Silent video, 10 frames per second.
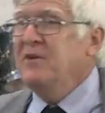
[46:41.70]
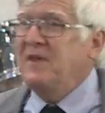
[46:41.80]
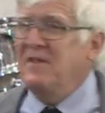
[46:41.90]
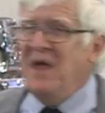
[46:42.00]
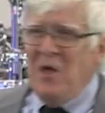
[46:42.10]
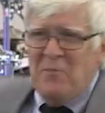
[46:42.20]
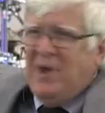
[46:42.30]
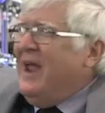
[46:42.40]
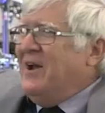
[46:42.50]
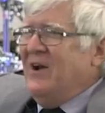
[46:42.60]
and says,
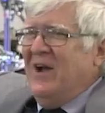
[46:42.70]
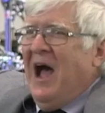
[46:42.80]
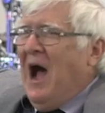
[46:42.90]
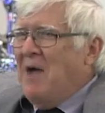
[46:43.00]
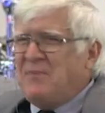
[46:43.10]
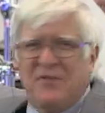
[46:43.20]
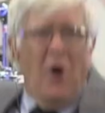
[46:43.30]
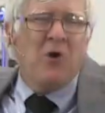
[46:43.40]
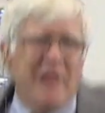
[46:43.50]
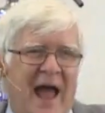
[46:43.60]
Peter, I'm
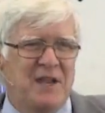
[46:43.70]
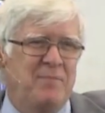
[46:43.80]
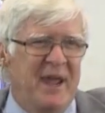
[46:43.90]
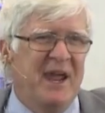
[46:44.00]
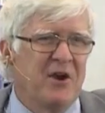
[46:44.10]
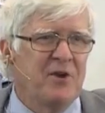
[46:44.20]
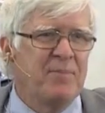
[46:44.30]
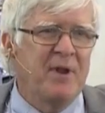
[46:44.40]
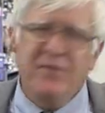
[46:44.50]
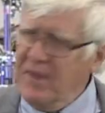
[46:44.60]
so glad to be here. And
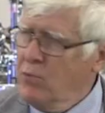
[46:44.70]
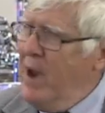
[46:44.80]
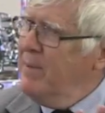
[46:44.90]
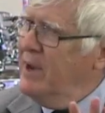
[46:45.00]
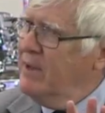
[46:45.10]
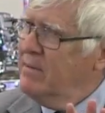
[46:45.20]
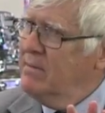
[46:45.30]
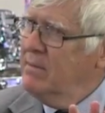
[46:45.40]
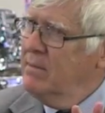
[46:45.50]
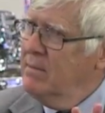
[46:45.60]
Peter says, Wait a minute,
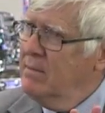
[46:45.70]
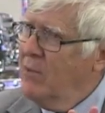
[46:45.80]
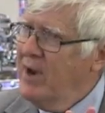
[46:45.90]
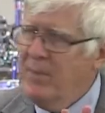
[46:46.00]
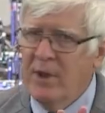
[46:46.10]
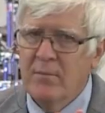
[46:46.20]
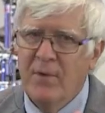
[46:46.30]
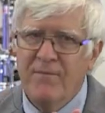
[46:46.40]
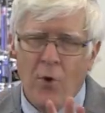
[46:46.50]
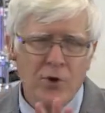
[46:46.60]
wait a minute.
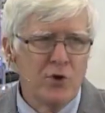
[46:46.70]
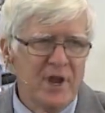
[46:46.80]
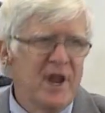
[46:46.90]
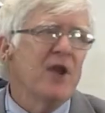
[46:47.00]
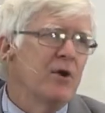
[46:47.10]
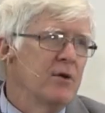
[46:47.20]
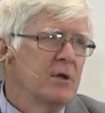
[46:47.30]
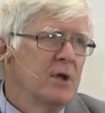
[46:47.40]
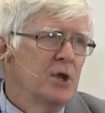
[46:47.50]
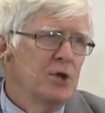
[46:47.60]
Before you can enter,
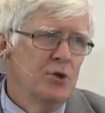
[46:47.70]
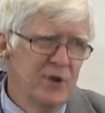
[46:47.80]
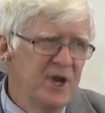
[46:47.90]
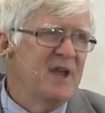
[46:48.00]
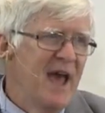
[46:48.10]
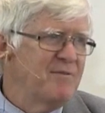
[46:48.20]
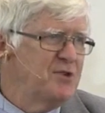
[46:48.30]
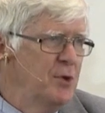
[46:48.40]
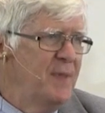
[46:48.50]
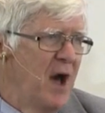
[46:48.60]
you need to have
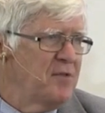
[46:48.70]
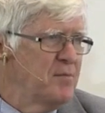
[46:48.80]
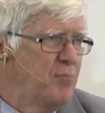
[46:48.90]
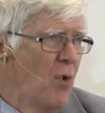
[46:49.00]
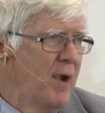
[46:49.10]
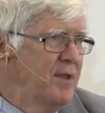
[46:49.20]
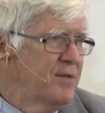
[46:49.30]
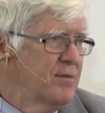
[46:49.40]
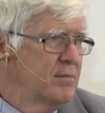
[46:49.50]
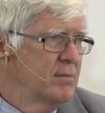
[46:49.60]
2,000
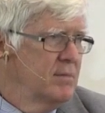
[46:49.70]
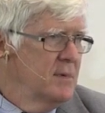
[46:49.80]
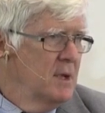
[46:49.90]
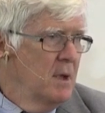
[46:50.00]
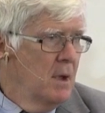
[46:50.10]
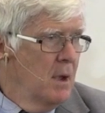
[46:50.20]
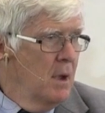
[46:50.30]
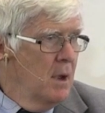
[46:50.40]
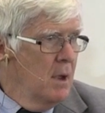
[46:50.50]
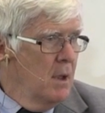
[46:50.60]
points.
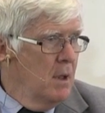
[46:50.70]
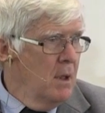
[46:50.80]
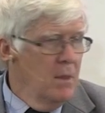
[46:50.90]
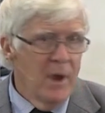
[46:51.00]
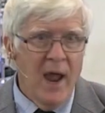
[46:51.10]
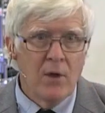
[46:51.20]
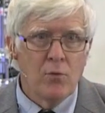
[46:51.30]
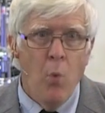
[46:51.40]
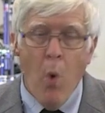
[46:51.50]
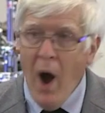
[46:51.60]
And the guy
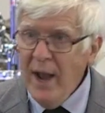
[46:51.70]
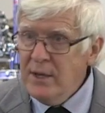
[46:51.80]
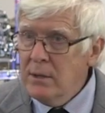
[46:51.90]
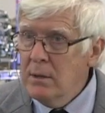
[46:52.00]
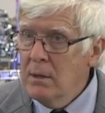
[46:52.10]
goes, What?